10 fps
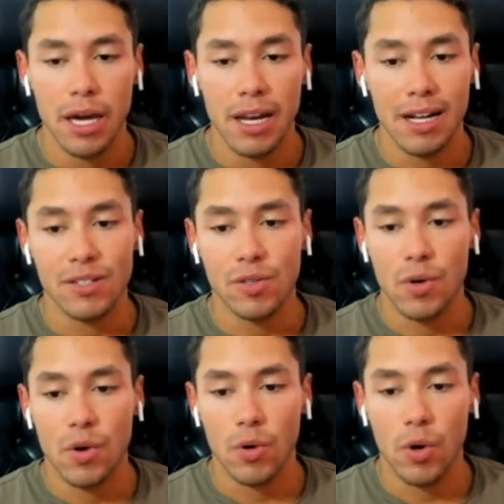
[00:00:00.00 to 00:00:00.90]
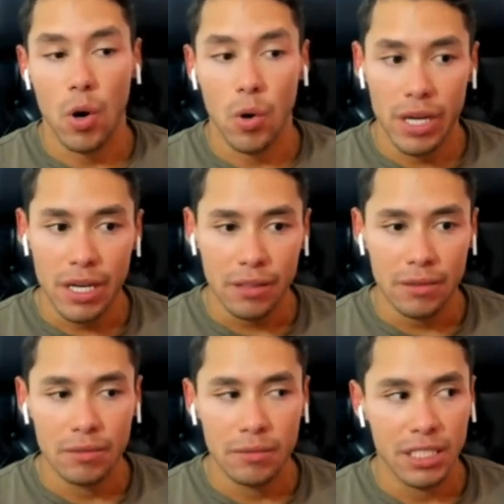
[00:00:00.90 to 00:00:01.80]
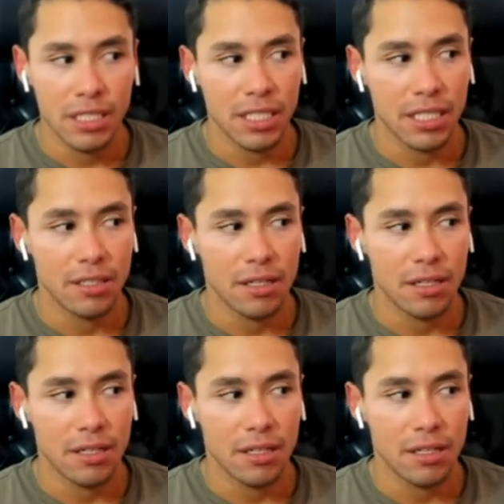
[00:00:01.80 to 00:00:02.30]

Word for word: and also coding, which is